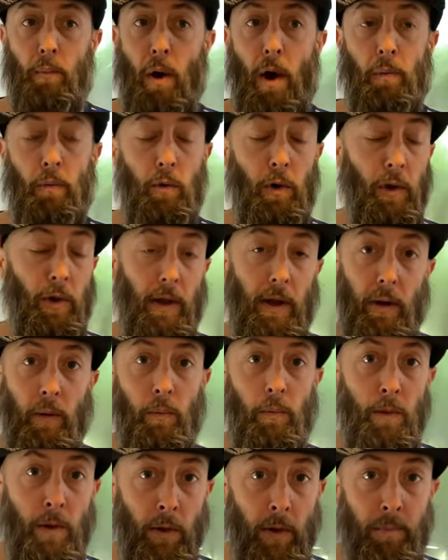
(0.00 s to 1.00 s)
I, really,
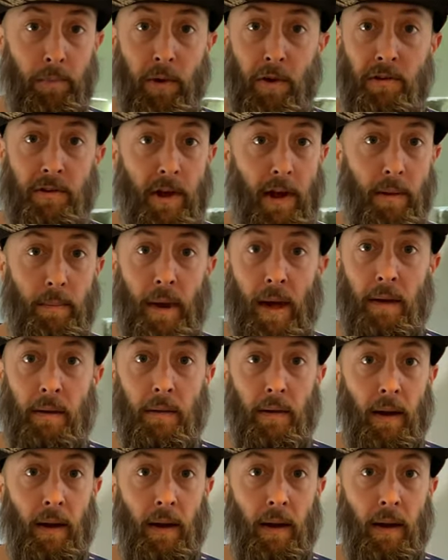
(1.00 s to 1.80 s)
really appreciate it, man.